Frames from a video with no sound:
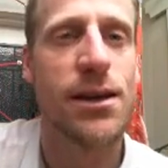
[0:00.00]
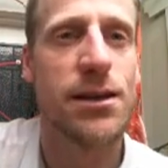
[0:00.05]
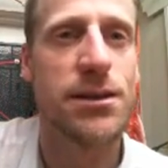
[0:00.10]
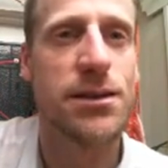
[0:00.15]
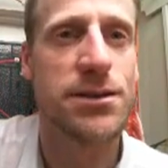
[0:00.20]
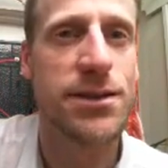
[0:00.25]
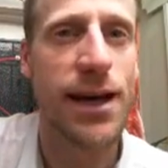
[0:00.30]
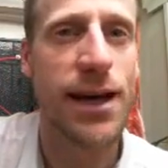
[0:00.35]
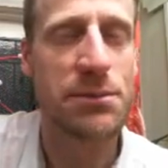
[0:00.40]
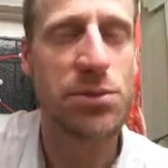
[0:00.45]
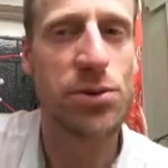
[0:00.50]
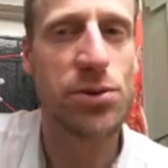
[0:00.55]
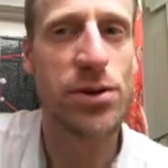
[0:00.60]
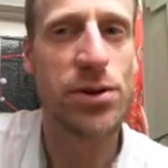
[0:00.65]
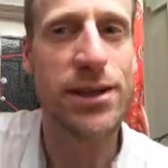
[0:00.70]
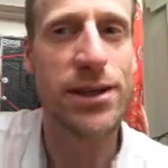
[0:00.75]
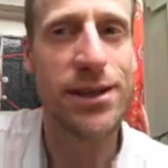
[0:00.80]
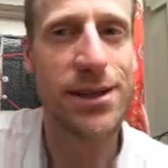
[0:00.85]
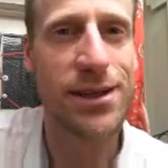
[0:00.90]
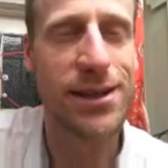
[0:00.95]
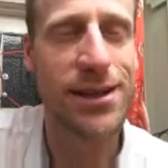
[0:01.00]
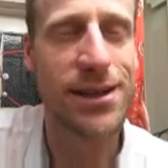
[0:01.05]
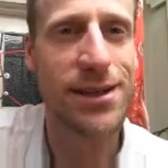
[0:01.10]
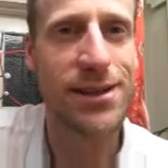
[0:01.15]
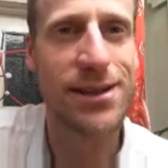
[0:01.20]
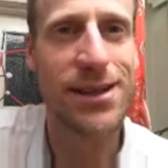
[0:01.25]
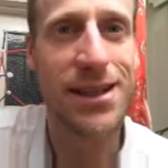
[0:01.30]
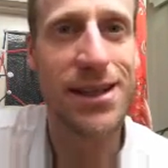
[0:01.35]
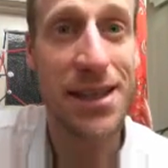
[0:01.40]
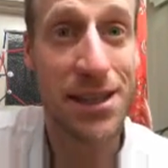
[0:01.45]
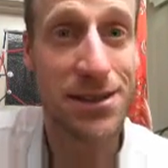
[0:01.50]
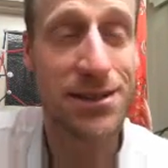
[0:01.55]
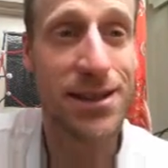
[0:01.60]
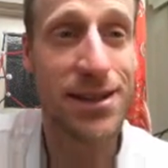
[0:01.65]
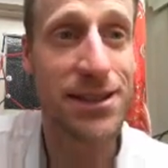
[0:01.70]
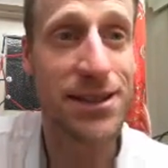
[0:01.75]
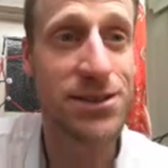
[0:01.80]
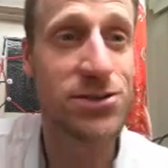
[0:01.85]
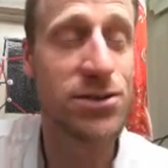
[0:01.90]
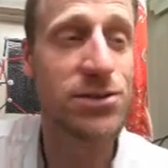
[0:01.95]
Starting point is
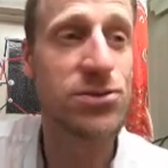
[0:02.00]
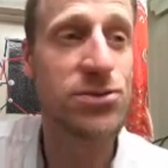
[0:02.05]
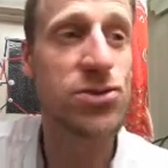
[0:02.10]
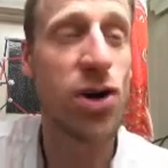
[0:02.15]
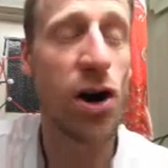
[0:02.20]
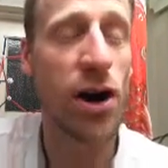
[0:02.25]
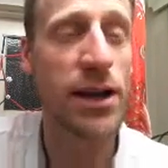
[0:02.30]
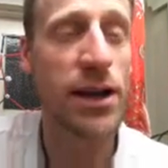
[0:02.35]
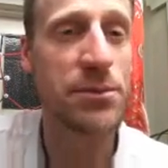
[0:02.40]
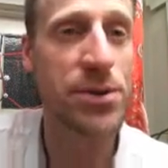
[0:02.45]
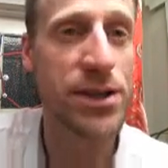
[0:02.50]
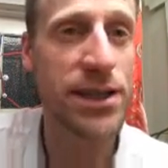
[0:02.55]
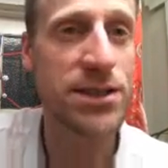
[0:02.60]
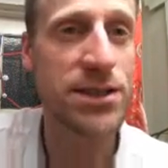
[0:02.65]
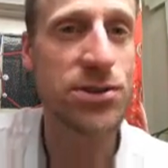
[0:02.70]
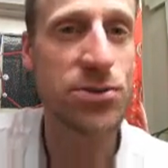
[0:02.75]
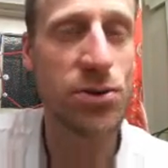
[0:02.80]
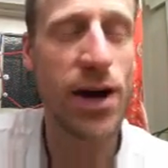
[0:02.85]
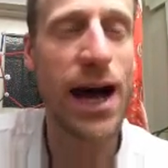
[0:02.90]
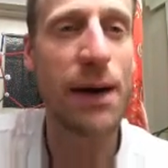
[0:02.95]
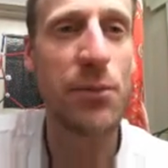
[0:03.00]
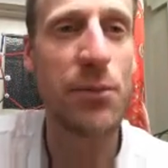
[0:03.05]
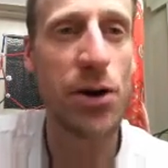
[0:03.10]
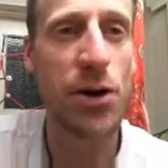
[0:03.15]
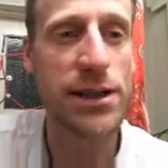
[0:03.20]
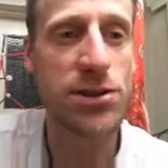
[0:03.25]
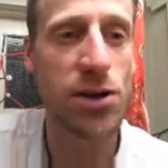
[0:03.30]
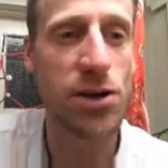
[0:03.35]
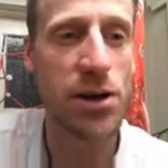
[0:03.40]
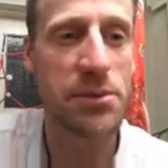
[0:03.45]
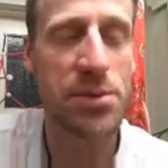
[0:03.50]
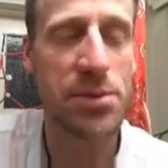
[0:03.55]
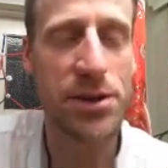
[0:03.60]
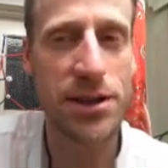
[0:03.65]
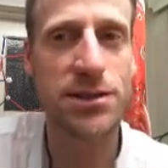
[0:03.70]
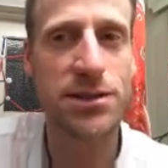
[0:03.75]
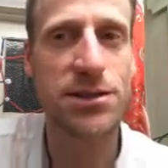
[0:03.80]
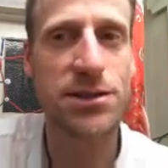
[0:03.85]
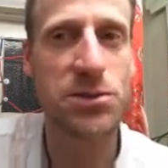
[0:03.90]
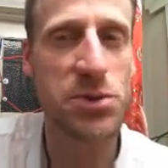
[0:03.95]
that tide predictions, or harmonic tide
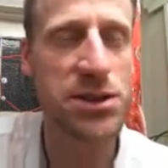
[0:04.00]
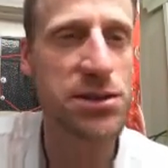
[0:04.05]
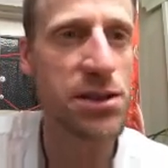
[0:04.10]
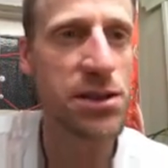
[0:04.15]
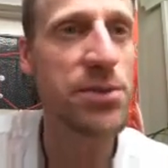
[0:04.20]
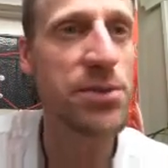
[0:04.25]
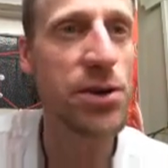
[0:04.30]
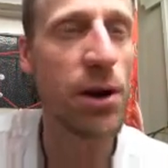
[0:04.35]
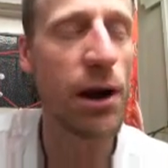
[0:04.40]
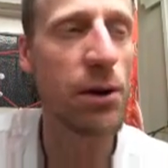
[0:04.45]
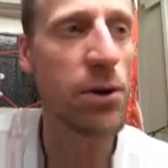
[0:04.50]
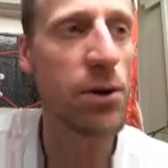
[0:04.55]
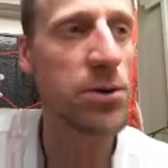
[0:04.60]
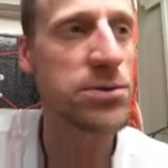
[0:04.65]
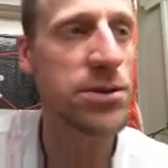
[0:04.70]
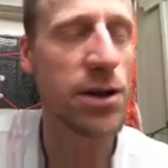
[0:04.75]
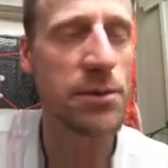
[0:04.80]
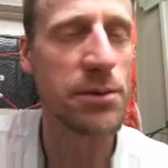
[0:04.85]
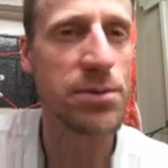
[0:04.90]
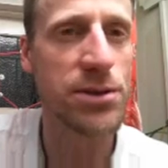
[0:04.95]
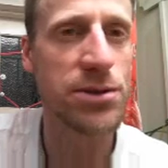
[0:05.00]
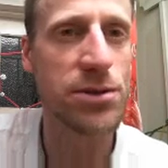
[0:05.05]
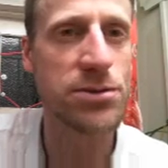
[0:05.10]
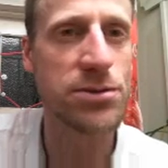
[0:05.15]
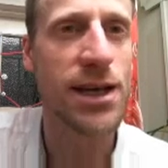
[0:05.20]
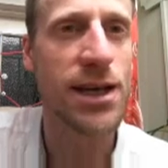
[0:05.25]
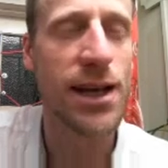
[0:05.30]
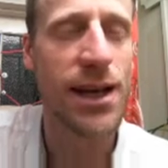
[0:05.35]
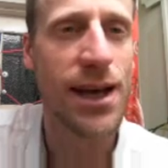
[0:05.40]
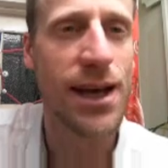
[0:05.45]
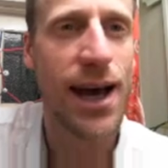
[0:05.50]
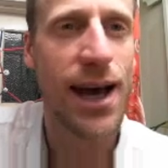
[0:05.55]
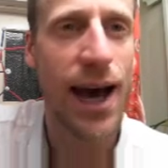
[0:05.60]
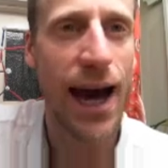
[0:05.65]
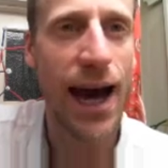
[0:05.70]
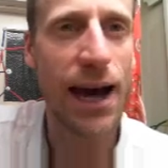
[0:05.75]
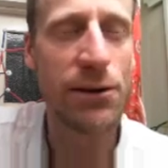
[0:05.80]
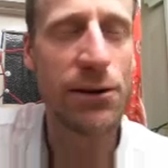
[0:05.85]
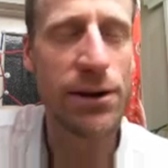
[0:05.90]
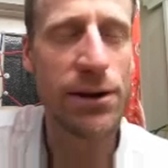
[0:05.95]
predictions, which the Bureau also produce,
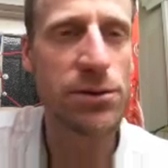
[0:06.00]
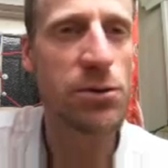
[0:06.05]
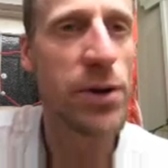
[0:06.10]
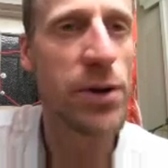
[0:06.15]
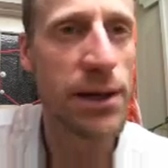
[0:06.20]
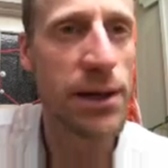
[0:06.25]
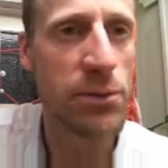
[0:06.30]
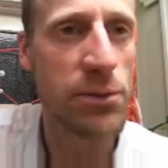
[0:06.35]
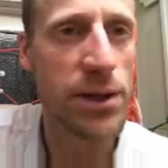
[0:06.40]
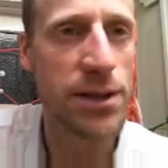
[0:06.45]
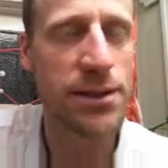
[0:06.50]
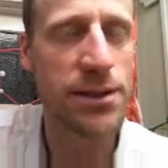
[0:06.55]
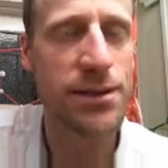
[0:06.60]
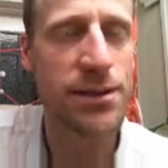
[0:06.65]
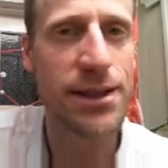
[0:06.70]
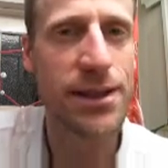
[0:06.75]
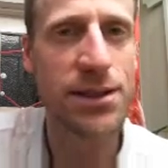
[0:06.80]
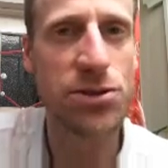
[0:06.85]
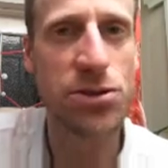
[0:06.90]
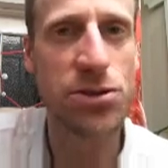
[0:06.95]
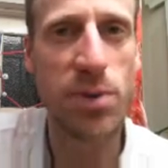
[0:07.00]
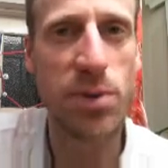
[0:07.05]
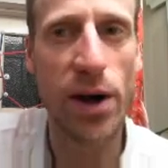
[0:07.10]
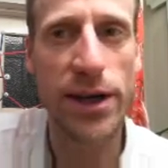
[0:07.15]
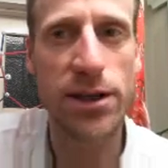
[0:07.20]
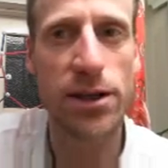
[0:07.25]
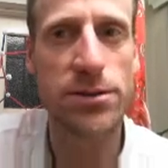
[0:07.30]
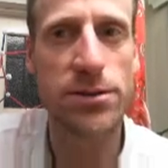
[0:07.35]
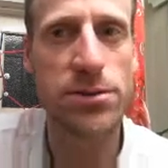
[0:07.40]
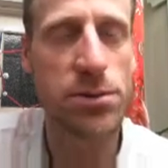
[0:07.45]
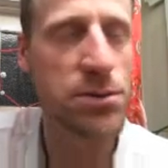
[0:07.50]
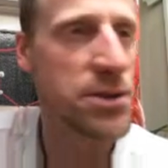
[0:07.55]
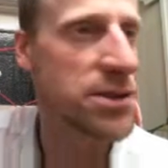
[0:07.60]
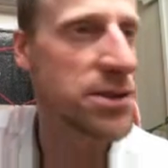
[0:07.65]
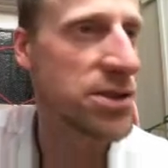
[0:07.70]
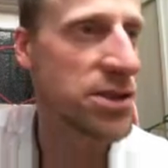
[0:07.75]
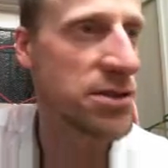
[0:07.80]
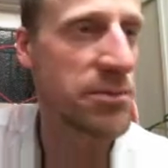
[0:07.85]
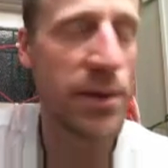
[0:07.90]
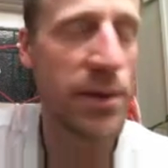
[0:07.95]
are everywhere. They're used by coastal
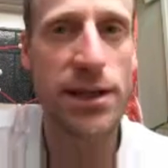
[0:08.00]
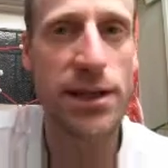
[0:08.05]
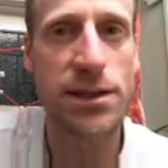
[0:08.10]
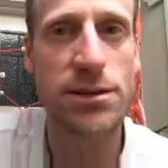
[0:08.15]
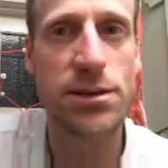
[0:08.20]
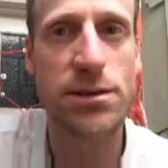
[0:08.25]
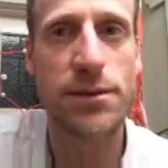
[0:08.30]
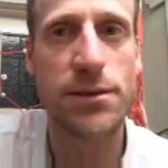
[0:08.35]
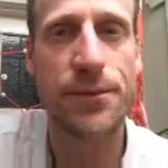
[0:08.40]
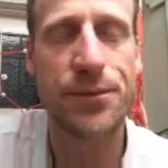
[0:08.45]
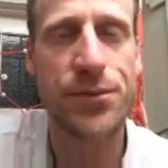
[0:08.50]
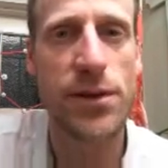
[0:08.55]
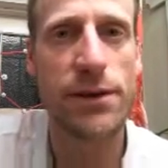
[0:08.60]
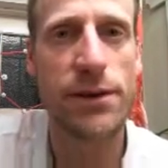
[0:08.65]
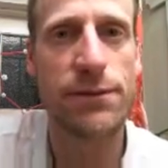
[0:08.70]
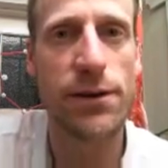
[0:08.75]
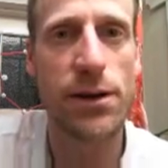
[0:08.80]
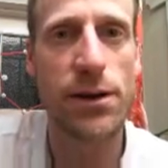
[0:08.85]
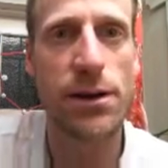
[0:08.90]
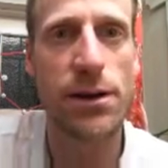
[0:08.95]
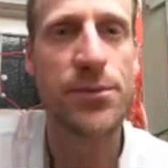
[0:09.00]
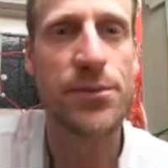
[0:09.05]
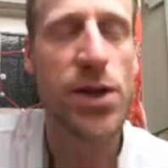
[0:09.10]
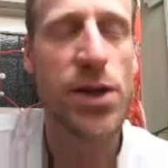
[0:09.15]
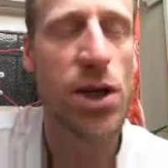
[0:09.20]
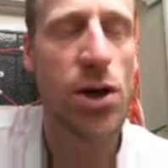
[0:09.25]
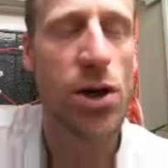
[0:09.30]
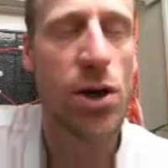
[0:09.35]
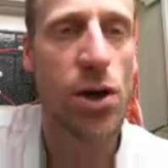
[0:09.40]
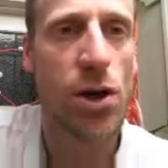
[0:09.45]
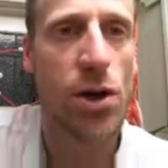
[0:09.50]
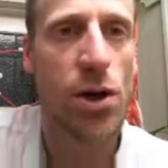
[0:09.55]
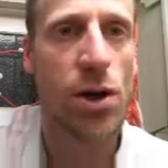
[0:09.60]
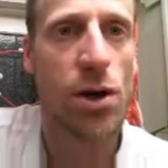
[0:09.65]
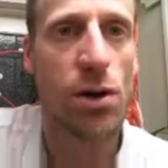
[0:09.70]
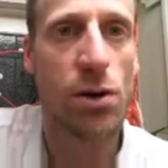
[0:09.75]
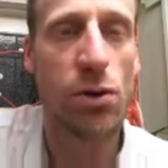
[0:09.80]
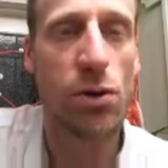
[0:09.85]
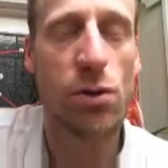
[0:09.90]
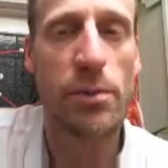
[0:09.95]
decision makers for
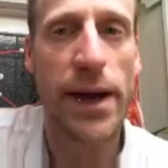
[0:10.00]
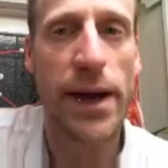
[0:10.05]
all